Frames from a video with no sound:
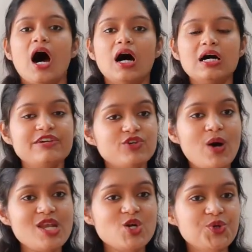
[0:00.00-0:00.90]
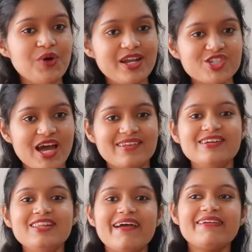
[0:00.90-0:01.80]
If you are new to our
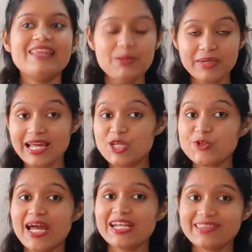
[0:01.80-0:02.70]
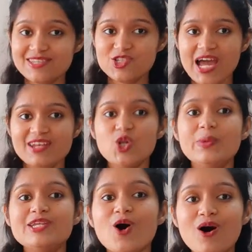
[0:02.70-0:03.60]
channel, then let me tell you that in this channel,
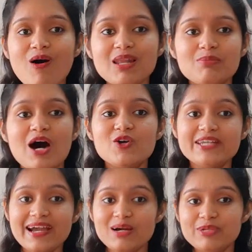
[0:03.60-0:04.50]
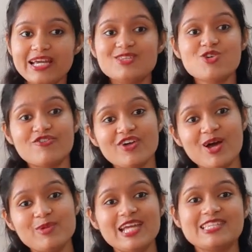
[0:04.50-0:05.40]
we talk all about tech updates,
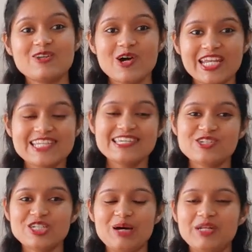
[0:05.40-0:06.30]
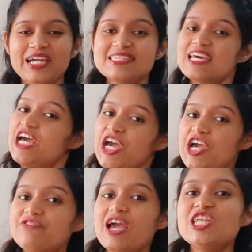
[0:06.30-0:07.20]
software updates, and organizational updates.
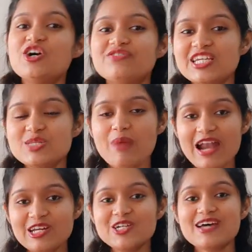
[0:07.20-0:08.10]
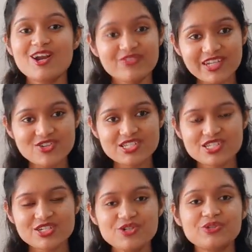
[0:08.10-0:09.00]
If any of these matters are of an interest
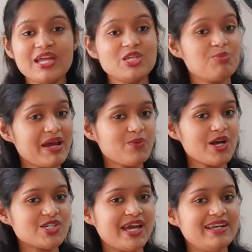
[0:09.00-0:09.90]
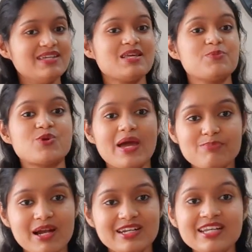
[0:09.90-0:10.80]
to you, then you might want to hit the
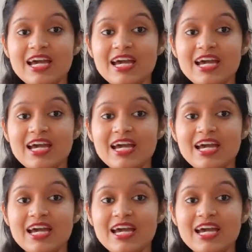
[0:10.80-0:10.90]
subscribe button